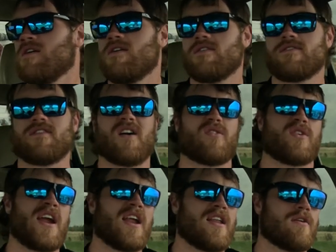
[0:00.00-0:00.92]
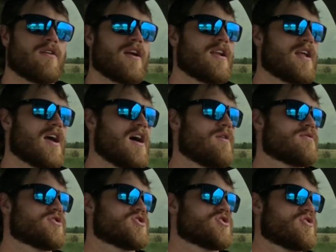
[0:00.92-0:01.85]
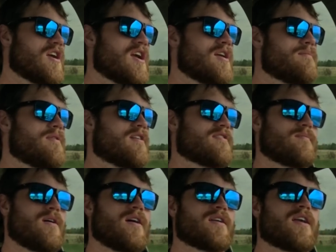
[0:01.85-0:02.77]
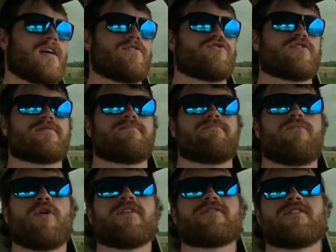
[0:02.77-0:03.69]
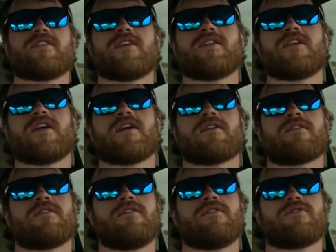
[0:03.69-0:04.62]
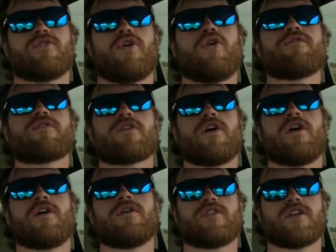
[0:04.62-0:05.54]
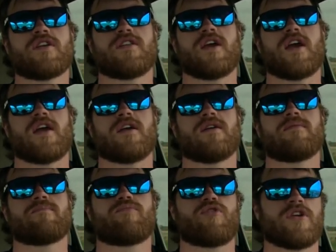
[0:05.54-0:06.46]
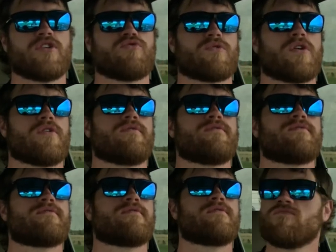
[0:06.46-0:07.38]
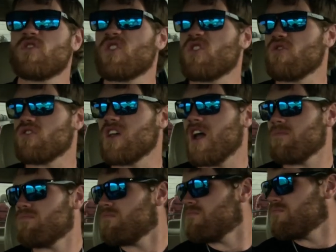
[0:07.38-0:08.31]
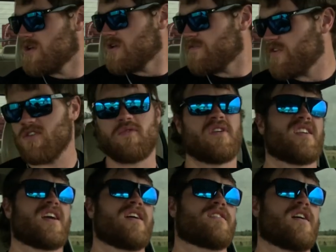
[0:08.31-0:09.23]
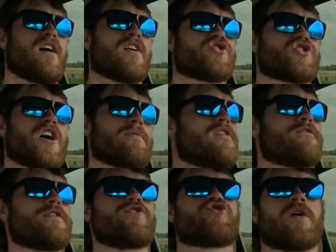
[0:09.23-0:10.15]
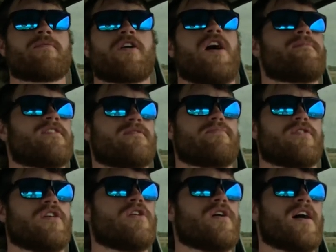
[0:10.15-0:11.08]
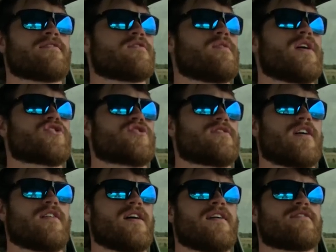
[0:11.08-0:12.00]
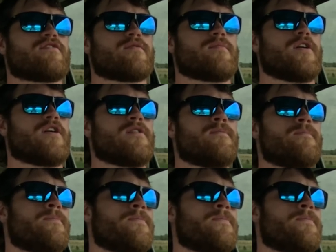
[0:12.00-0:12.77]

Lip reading: It's not raining right now, which is great because I'm not getting just moistened in here. So overall, pretty good day, pretty good roads. It's a good old time. If you guys want to get into Hotshot, feel free to drop comments below, ask questions, I'll answer them all.